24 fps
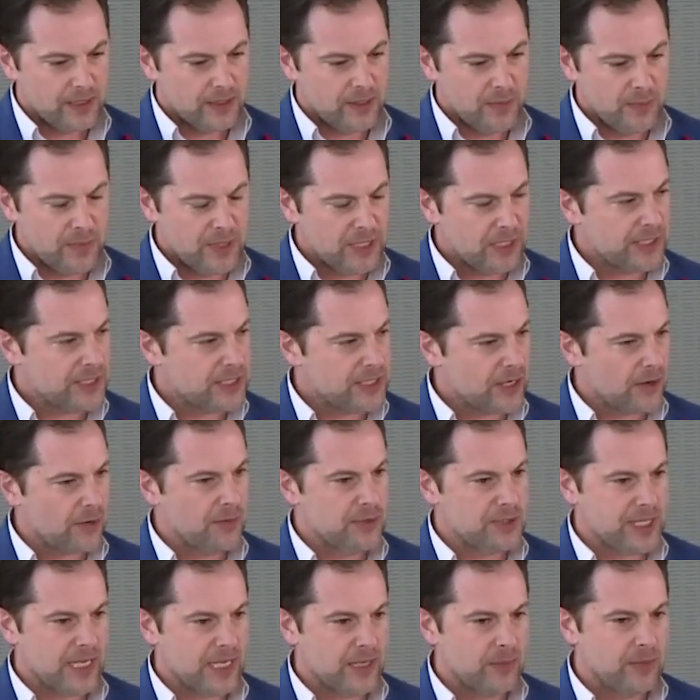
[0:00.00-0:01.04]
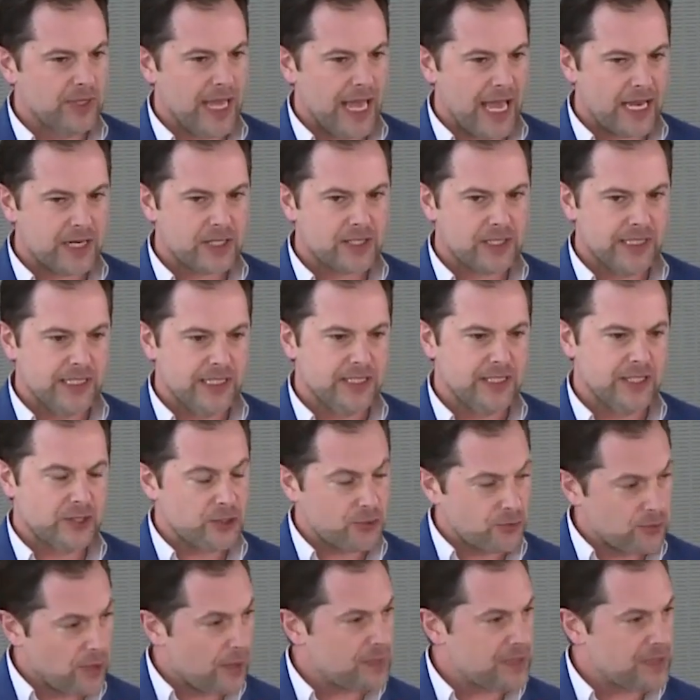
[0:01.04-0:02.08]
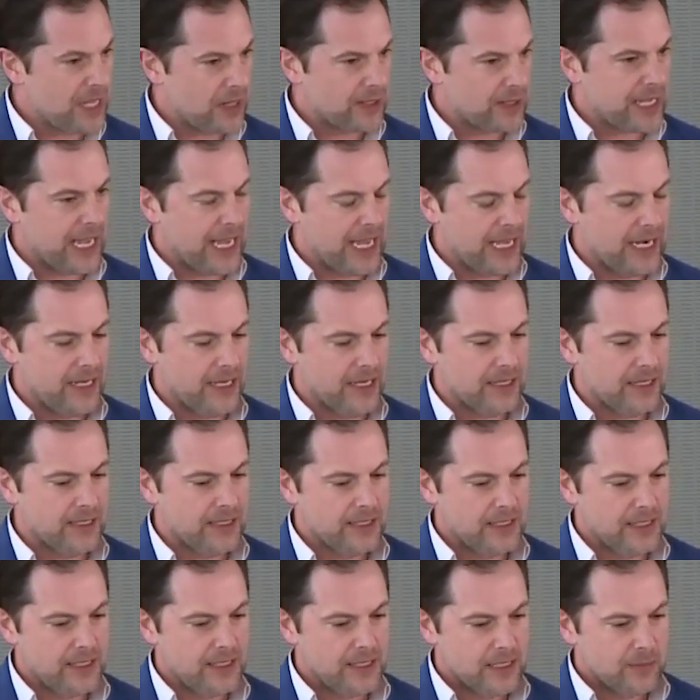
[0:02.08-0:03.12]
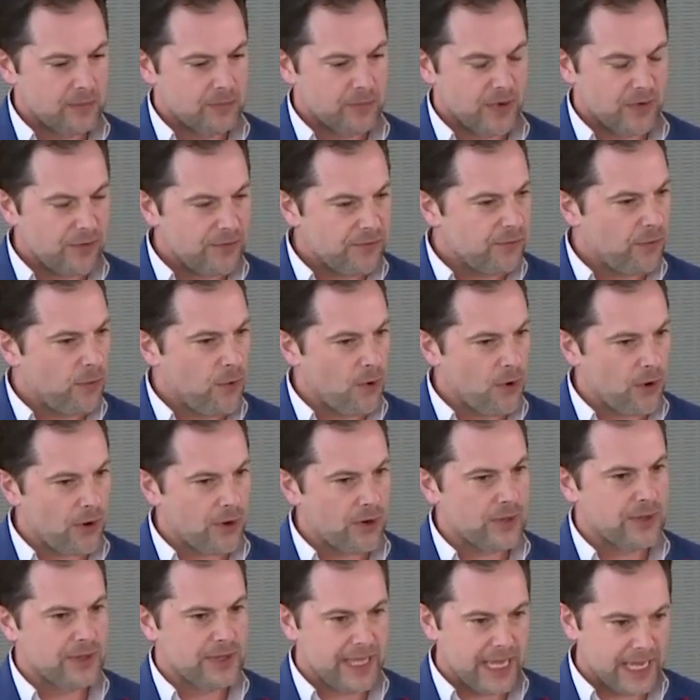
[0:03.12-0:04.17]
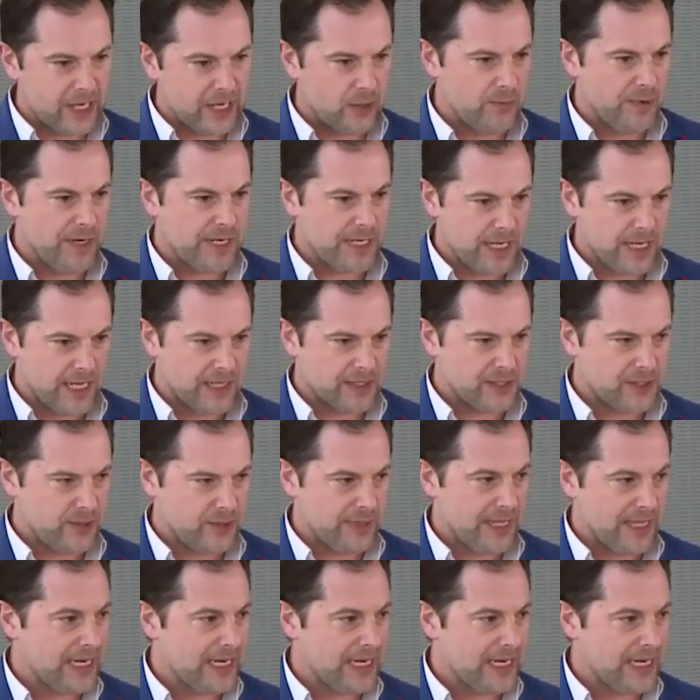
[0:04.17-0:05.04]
the military was able to actually disrupt Al-Qaeda before they could reconstitute.